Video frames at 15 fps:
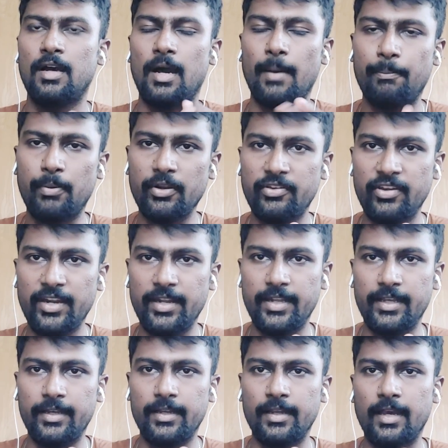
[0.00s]

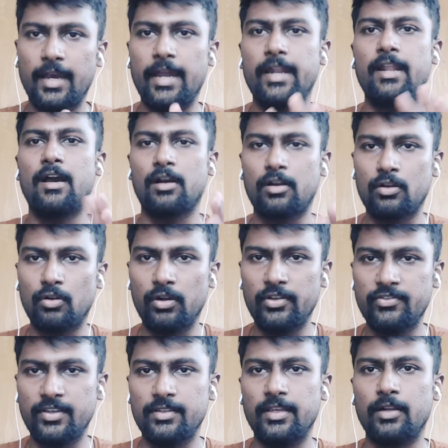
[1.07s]
Appreciating and
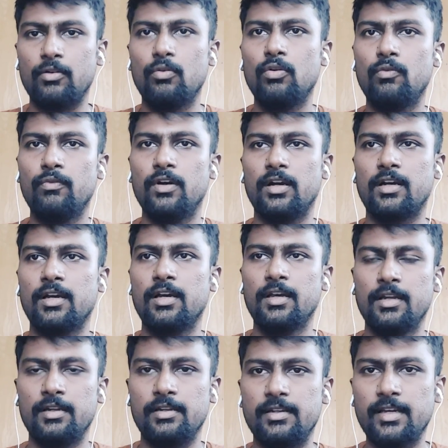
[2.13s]
acknowledging their good work
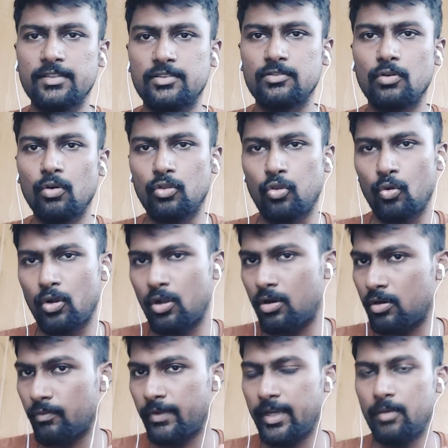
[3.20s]
does go through a
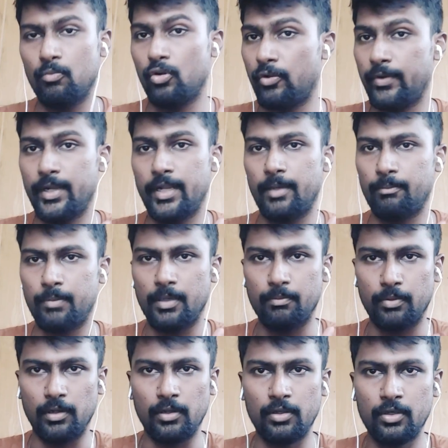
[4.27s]
long way in motivating people.